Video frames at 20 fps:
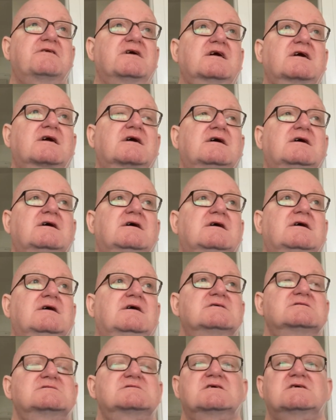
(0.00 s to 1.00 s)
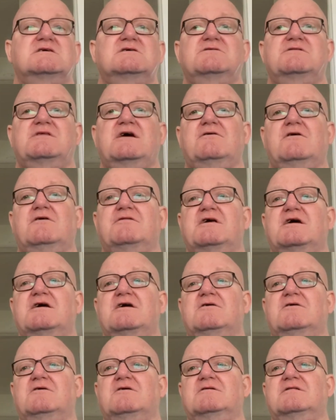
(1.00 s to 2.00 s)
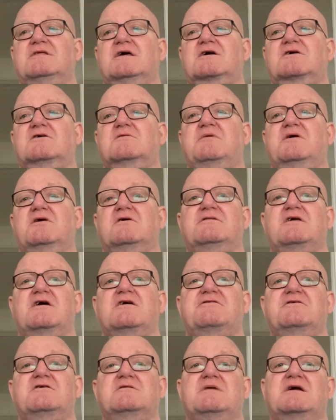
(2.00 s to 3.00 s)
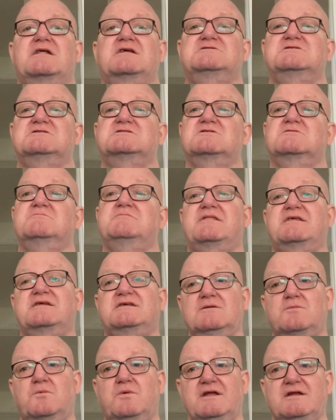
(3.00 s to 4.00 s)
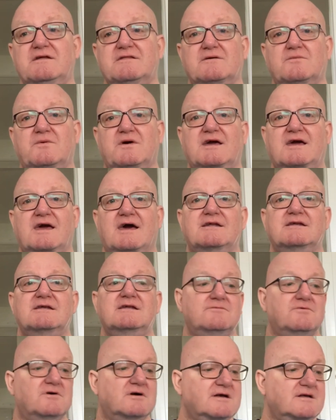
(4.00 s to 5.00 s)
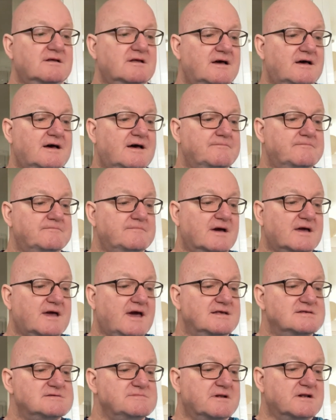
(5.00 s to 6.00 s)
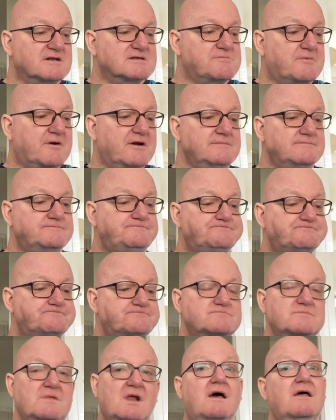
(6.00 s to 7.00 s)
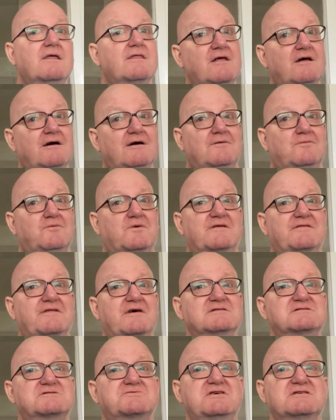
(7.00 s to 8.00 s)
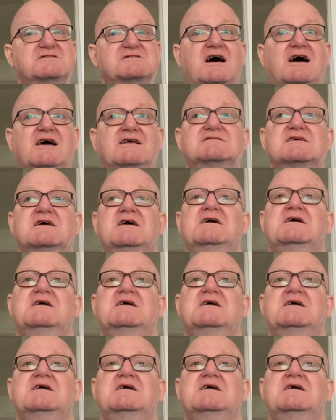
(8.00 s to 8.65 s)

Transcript: think. So they're on there, or they could be on their third manager soon. But they did win at the weekend against Middlesbrough. One of those three sides,